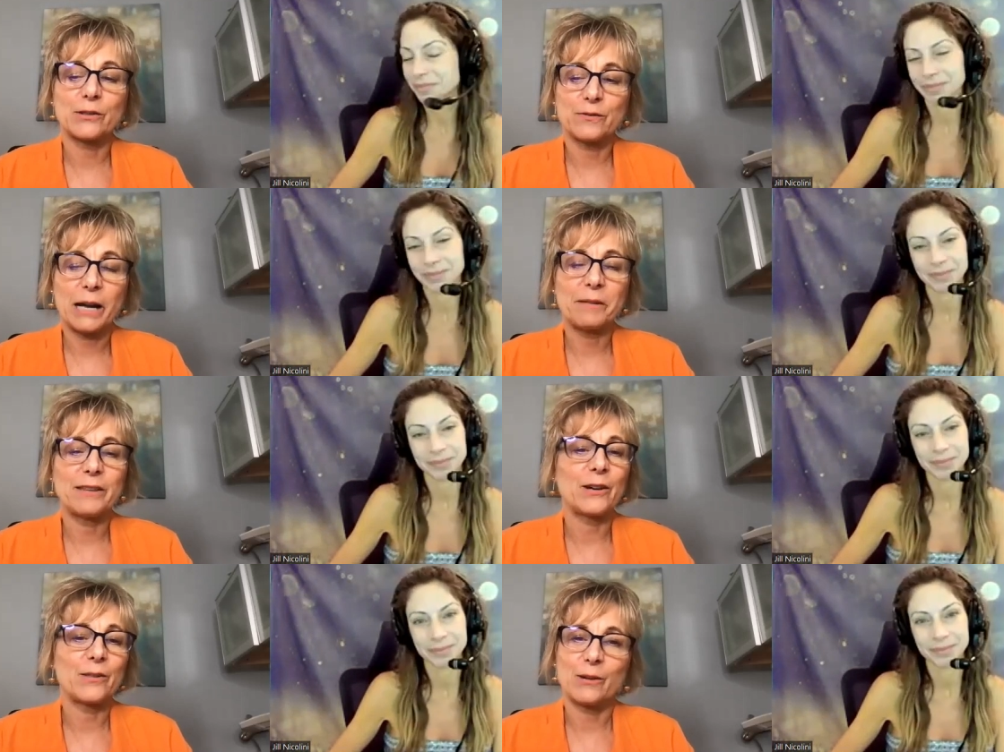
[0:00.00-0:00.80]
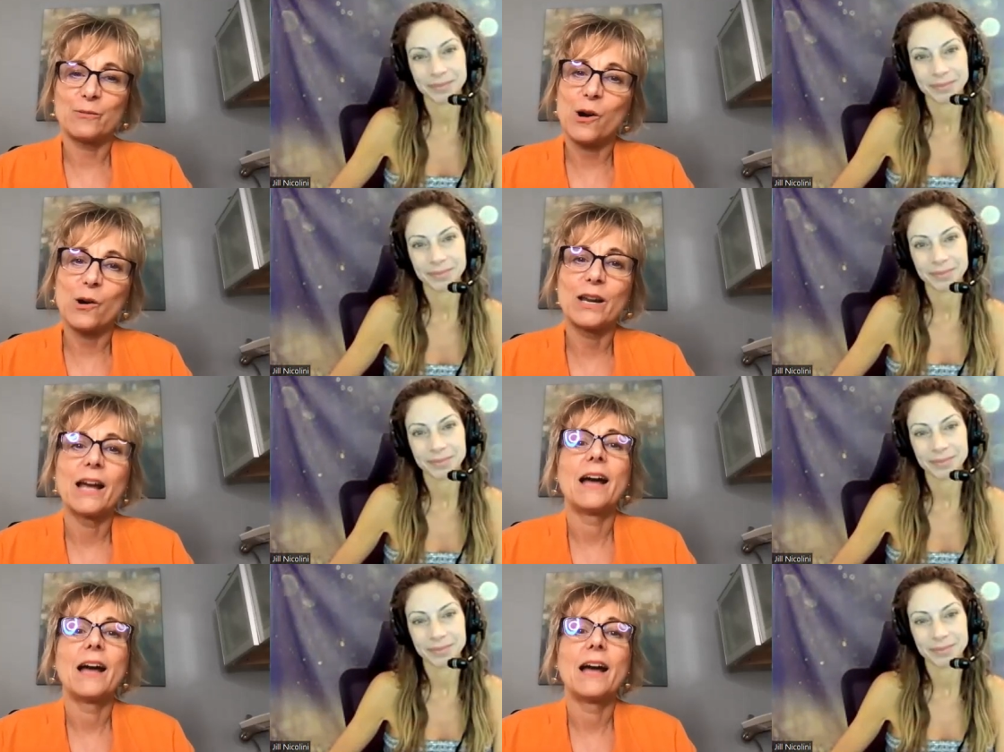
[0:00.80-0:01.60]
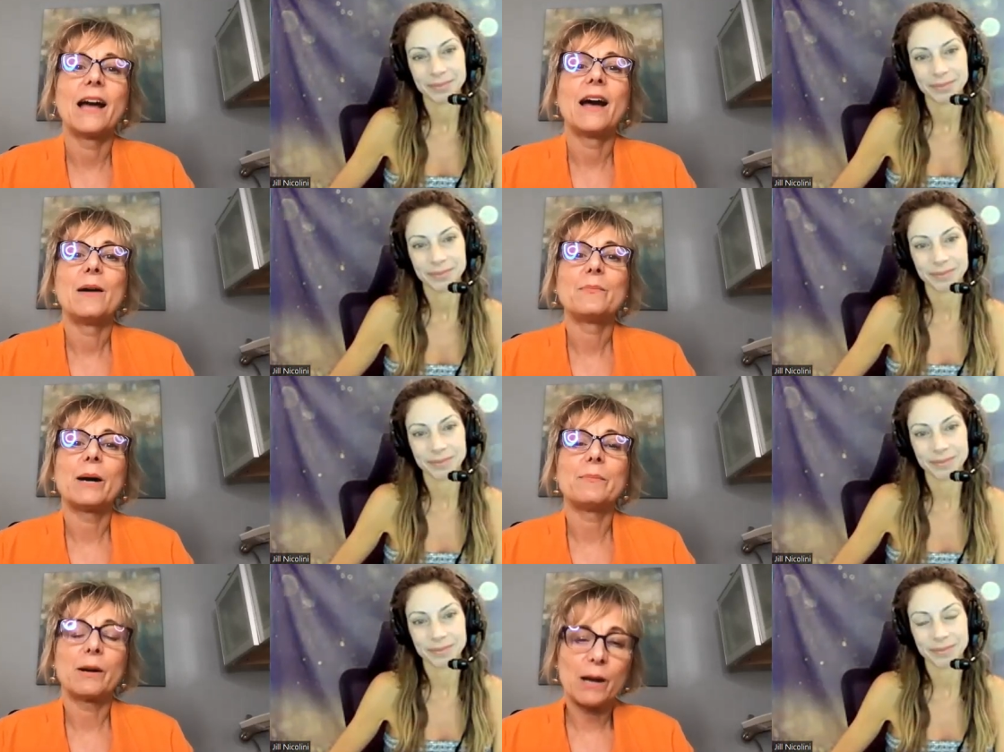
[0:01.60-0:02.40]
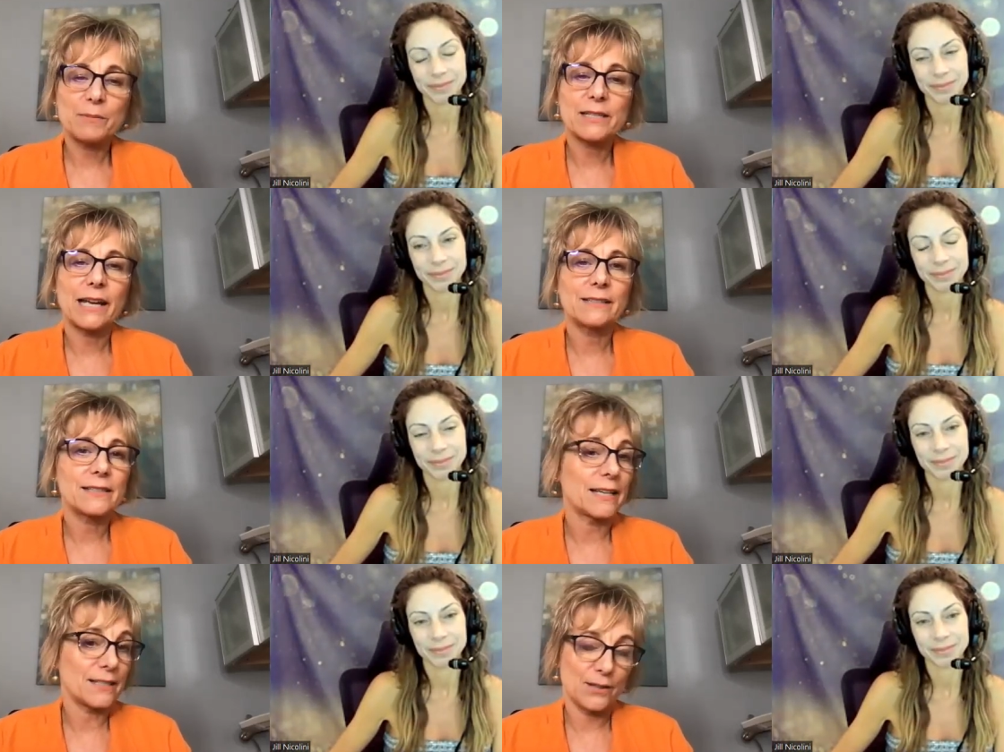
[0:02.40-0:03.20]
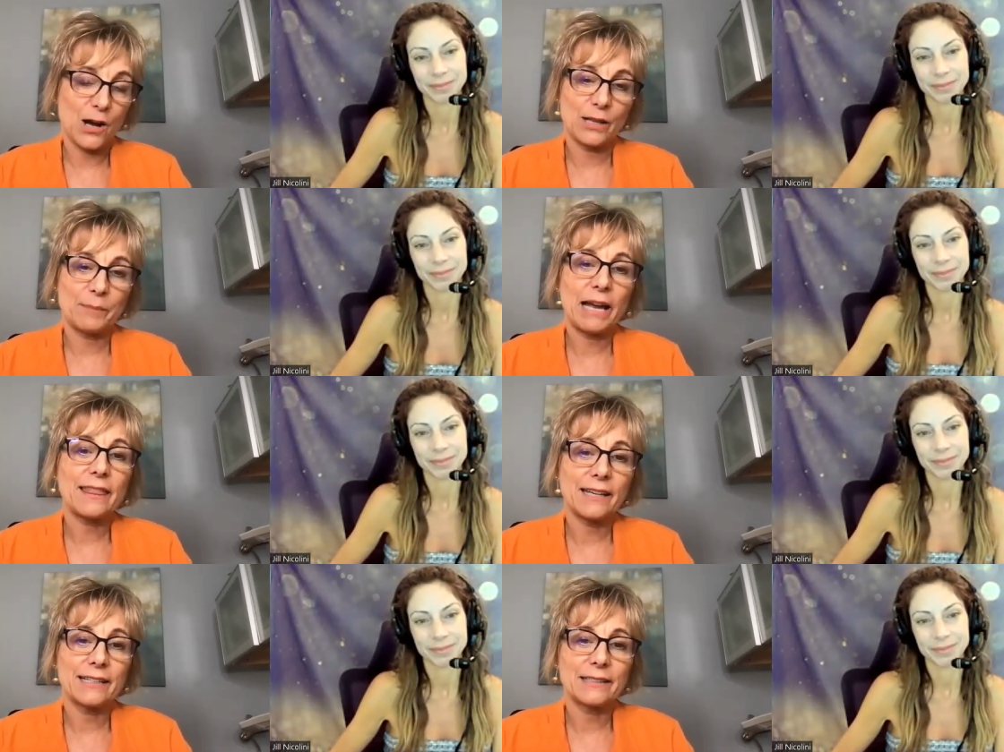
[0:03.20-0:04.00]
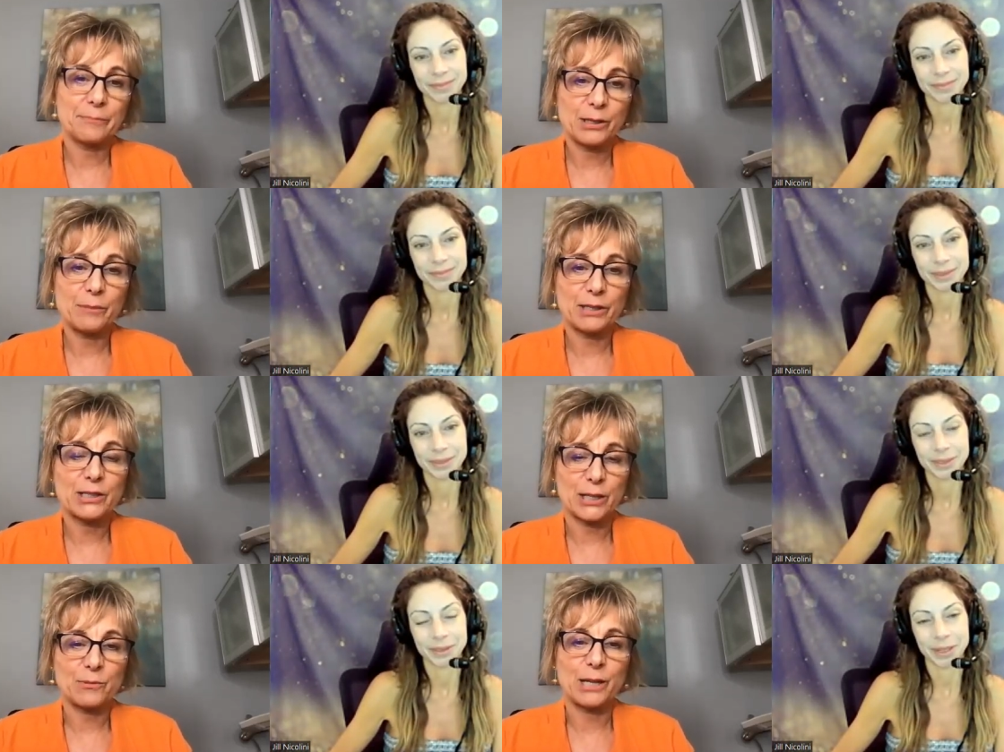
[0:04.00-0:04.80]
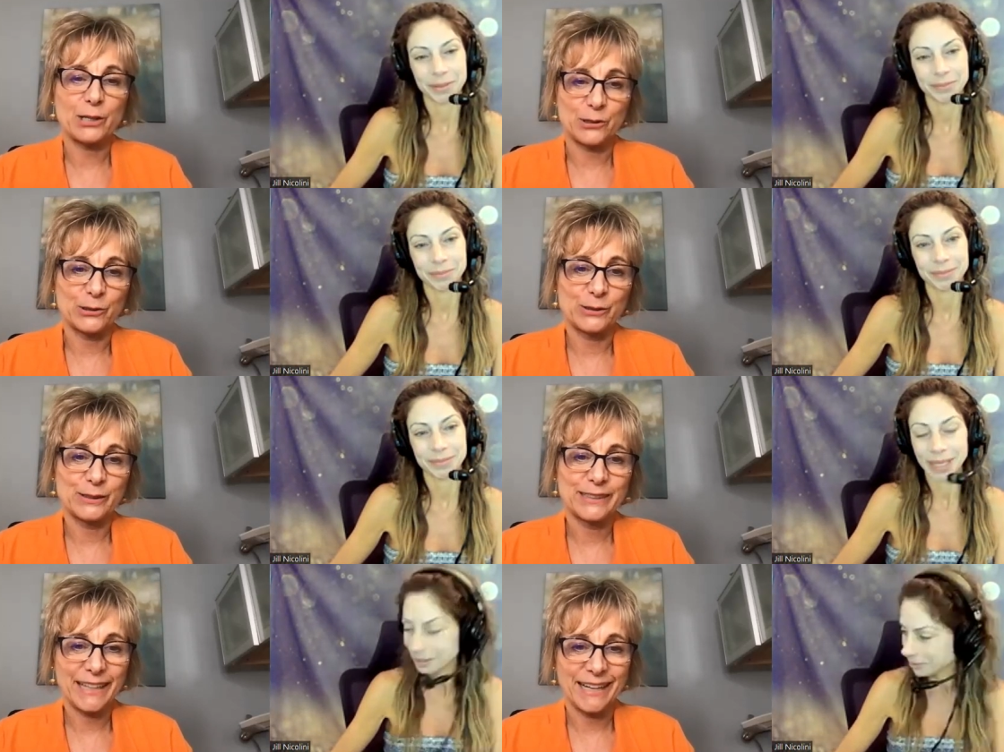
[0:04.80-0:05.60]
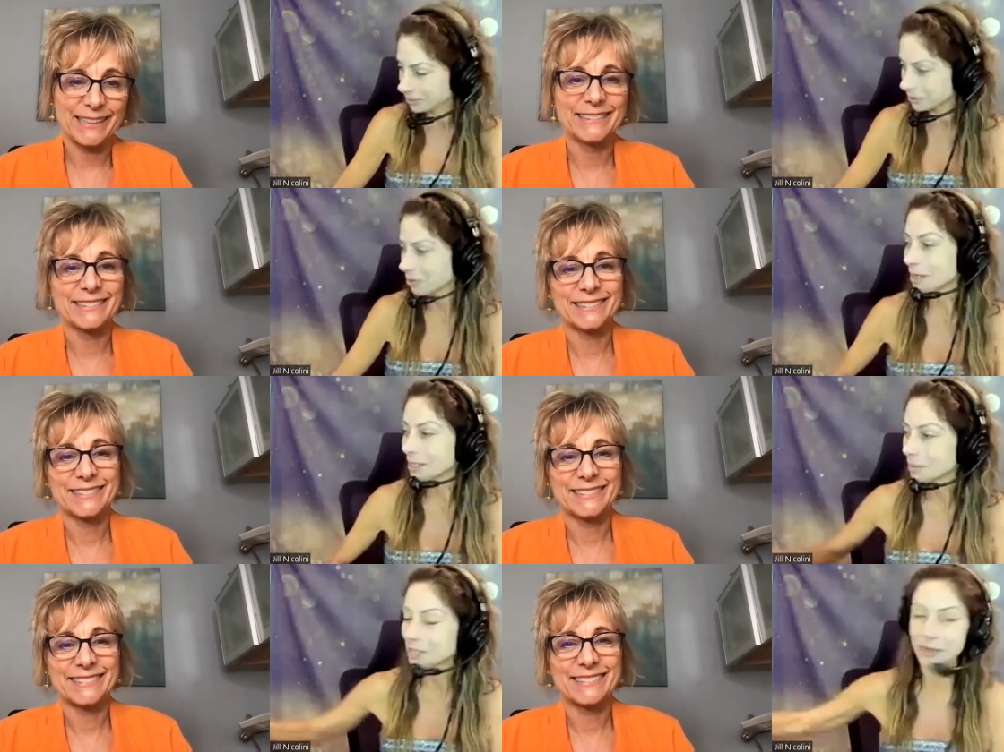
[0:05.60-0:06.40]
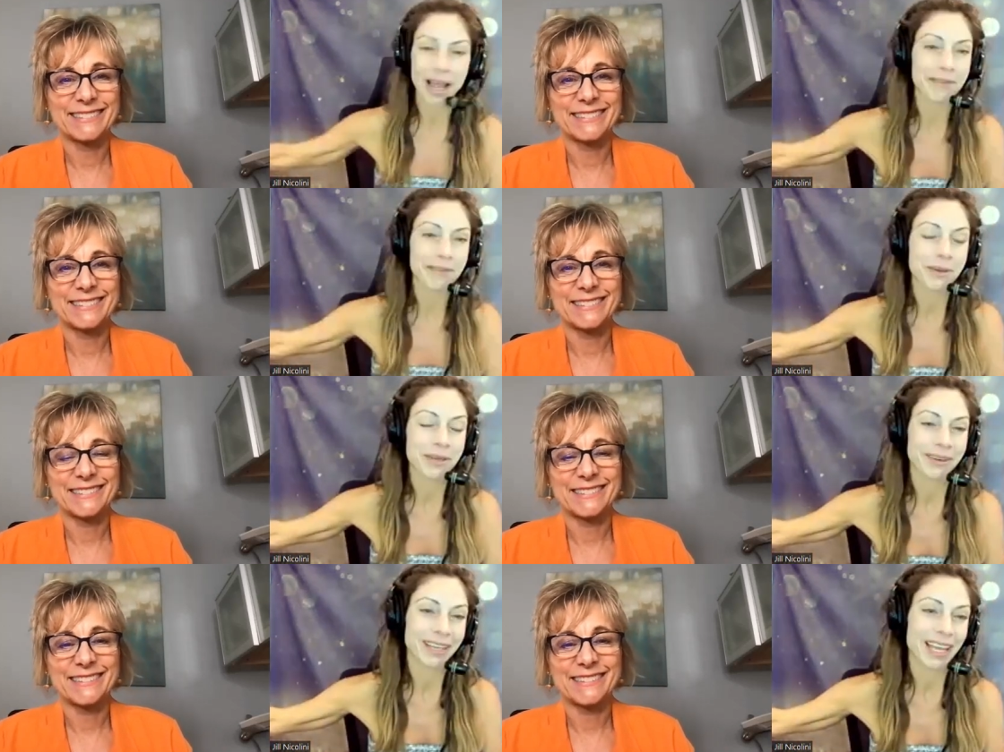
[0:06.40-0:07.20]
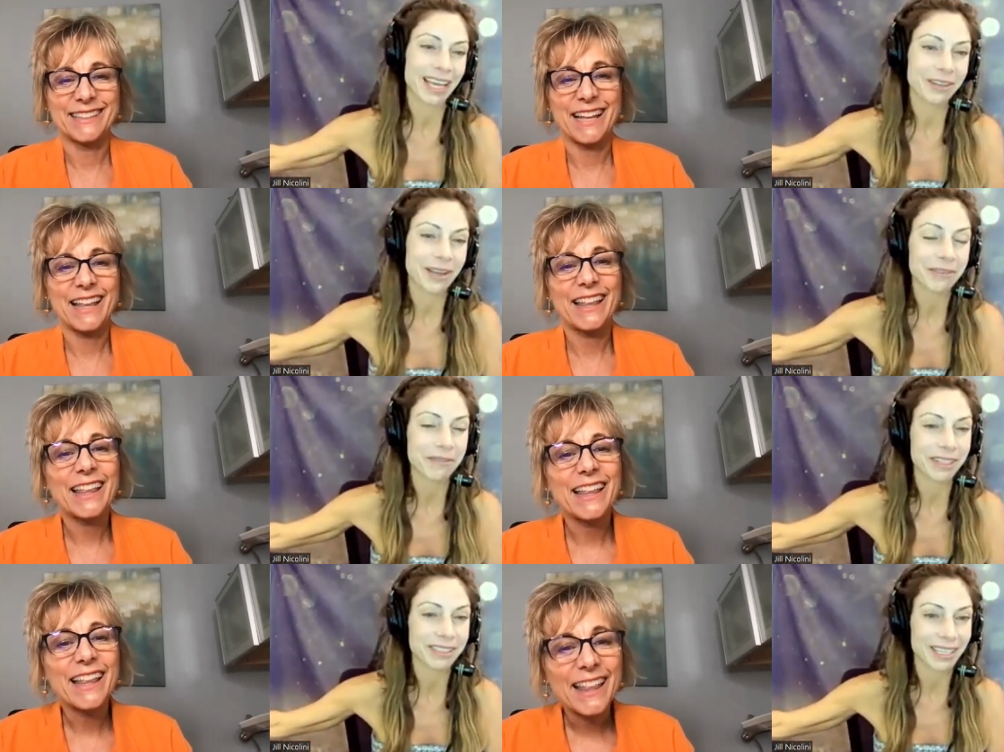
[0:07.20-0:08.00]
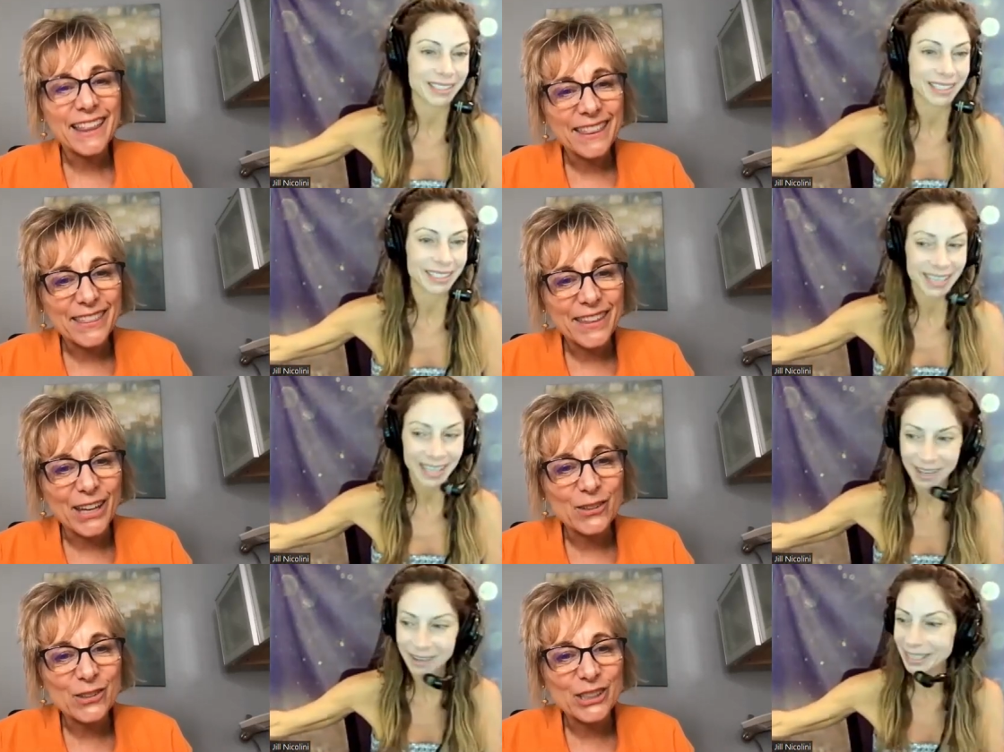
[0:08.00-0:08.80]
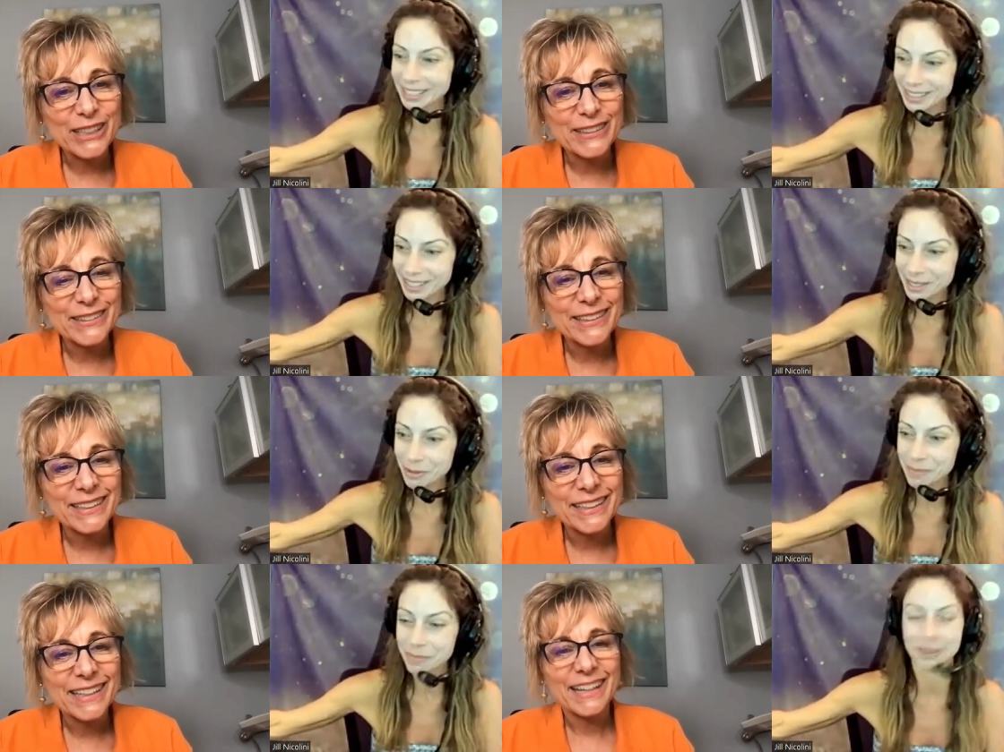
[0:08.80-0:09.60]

Speaker 1: to find me there, they won't. But my website says it all. I mean, I think it pretty much says what right. I do. Thank yeah. you
Speaker 2: so much. Pleasure having you here again. You have a fantastic day. You, Great Jill. seeing you in